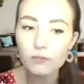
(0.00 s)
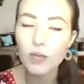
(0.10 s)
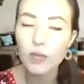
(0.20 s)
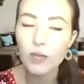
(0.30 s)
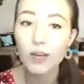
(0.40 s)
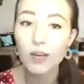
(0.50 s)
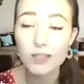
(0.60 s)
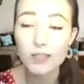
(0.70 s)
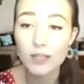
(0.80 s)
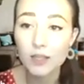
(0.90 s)
The last thing
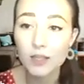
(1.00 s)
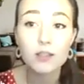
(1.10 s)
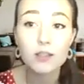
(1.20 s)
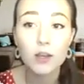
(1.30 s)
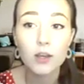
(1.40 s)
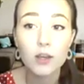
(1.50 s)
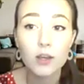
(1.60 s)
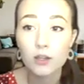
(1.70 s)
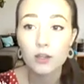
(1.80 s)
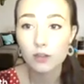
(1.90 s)
is, don't
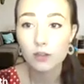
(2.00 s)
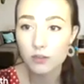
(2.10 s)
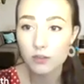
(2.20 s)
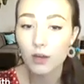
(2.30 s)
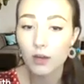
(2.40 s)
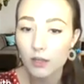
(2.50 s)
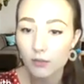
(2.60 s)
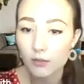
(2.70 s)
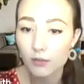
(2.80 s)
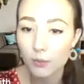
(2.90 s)
start any of your work
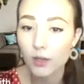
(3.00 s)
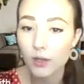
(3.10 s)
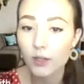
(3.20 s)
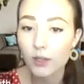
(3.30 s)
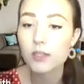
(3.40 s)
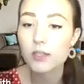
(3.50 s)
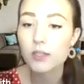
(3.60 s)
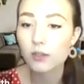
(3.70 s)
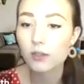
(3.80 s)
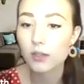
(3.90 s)
until you get
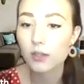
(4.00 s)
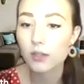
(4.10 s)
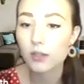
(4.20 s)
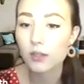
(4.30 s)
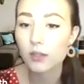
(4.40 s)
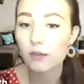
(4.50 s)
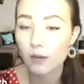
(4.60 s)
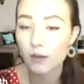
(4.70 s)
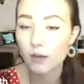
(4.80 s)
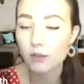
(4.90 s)
the voucher,
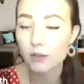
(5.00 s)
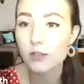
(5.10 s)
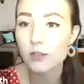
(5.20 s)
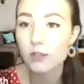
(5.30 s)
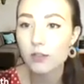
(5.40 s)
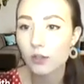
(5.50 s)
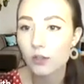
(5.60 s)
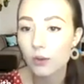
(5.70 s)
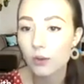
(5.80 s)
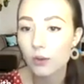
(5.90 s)
until you know that you
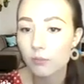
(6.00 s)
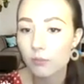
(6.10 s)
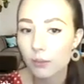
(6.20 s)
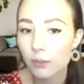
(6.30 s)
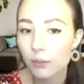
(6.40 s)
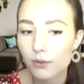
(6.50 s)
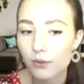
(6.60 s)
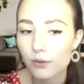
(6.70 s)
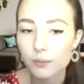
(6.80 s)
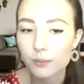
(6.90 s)
have been approved,
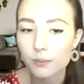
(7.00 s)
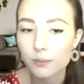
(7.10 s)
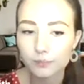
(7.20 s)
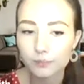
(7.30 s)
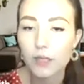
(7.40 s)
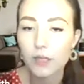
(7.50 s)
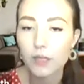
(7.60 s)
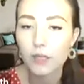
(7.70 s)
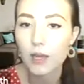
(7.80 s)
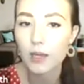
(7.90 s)
because
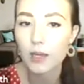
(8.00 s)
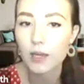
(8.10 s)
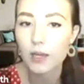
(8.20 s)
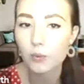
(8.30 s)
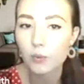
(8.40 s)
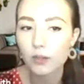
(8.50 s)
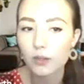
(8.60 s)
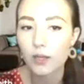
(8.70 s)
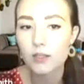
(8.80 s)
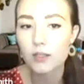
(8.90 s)
any work that is done
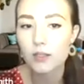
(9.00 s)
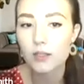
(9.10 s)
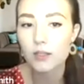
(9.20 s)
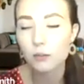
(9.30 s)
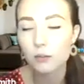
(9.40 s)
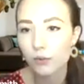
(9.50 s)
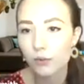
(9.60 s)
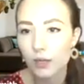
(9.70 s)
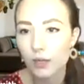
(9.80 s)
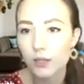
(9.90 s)
before then, anything you've
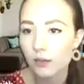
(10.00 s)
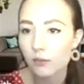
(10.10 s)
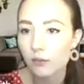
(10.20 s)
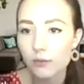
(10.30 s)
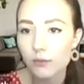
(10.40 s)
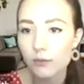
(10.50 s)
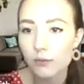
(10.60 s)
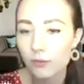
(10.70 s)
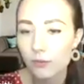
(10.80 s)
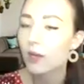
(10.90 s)
paid for before then,
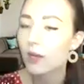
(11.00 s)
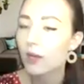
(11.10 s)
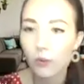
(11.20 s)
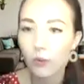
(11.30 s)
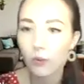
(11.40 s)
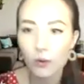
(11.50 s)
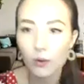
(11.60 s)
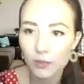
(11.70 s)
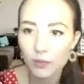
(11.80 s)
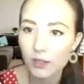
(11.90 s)
won't
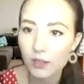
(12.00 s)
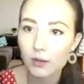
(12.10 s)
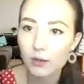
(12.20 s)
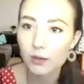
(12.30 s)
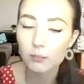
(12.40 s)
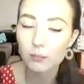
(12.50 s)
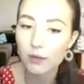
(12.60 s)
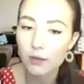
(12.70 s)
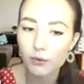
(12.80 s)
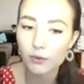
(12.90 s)
be paid for
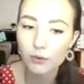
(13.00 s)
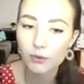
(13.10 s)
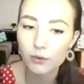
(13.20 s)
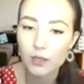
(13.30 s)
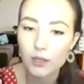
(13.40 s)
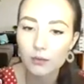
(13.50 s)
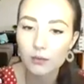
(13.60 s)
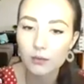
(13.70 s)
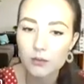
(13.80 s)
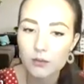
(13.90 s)
through the voucher.